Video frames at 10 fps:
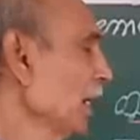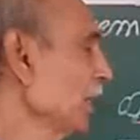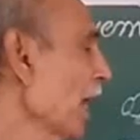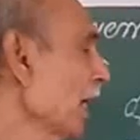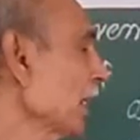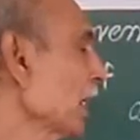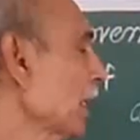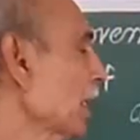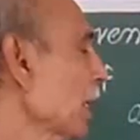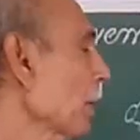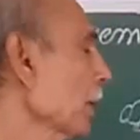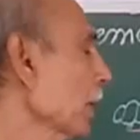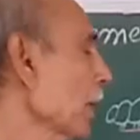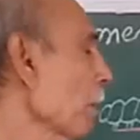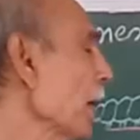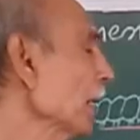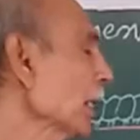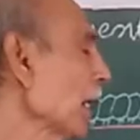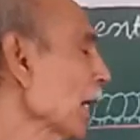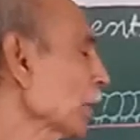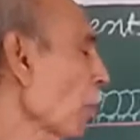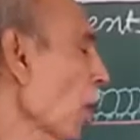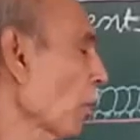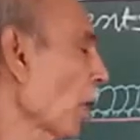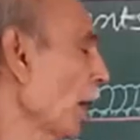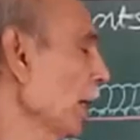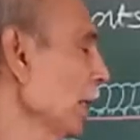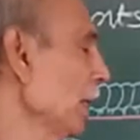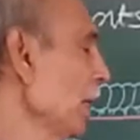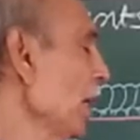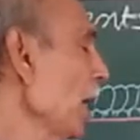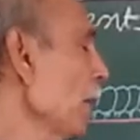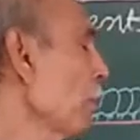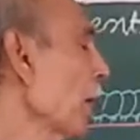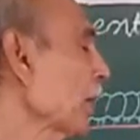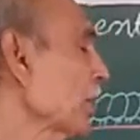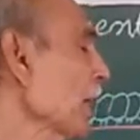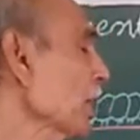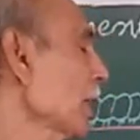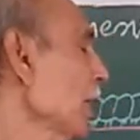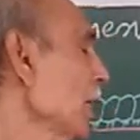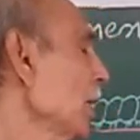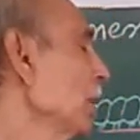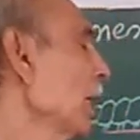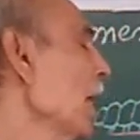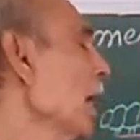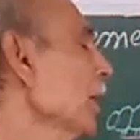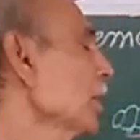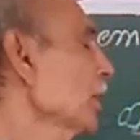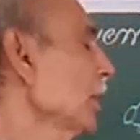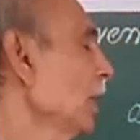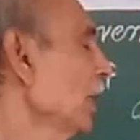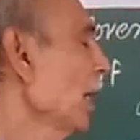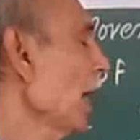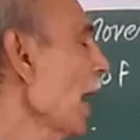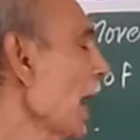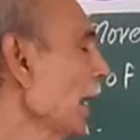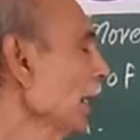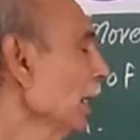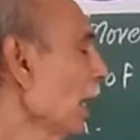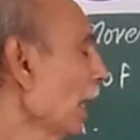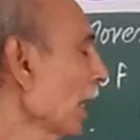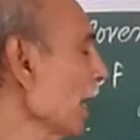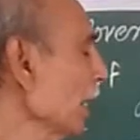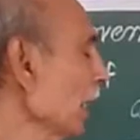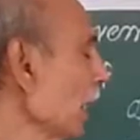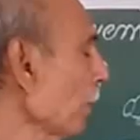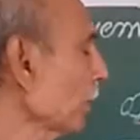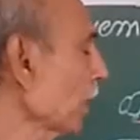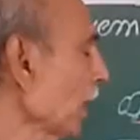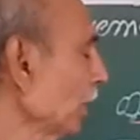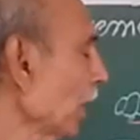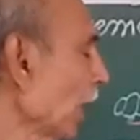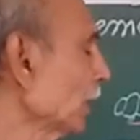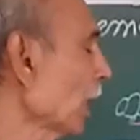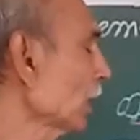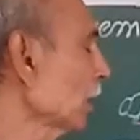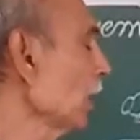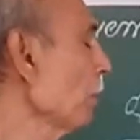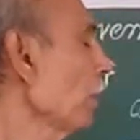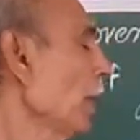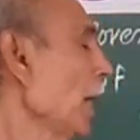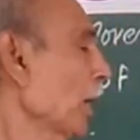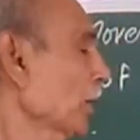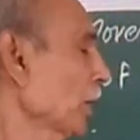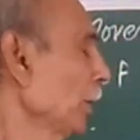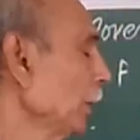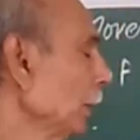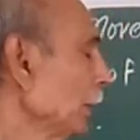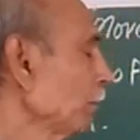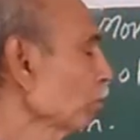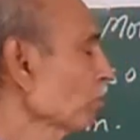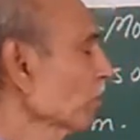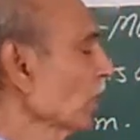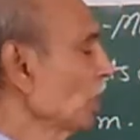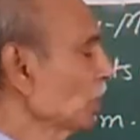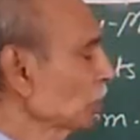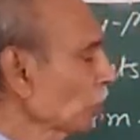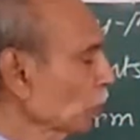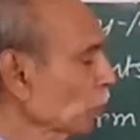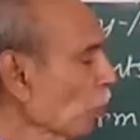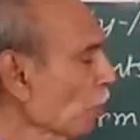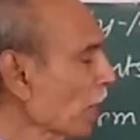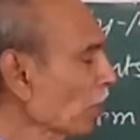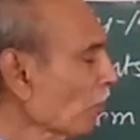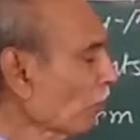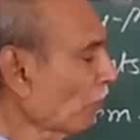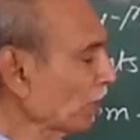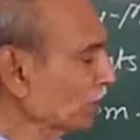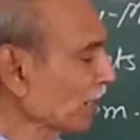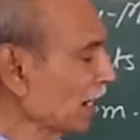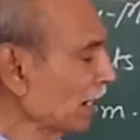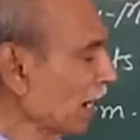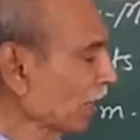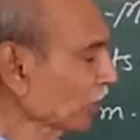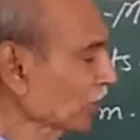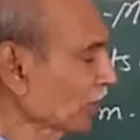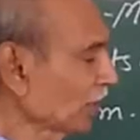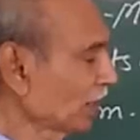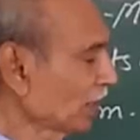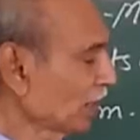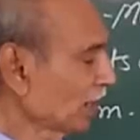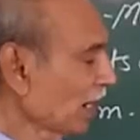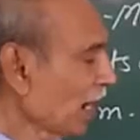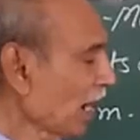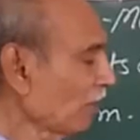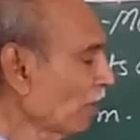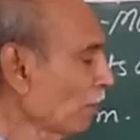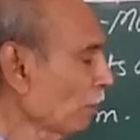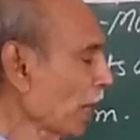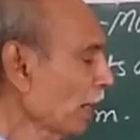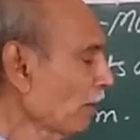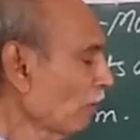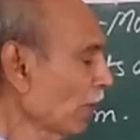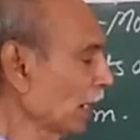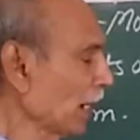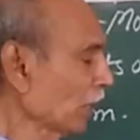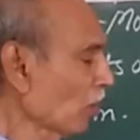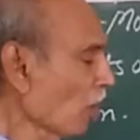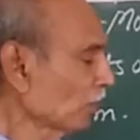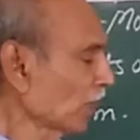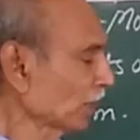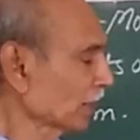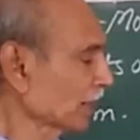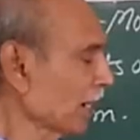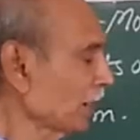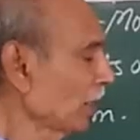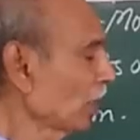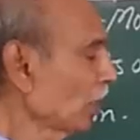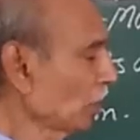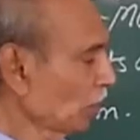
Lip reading: Then keeping the legs forward, it fixes the legs and again lifts the other 3 legs. So 2 pair of one side legs and 1 leg of the other side.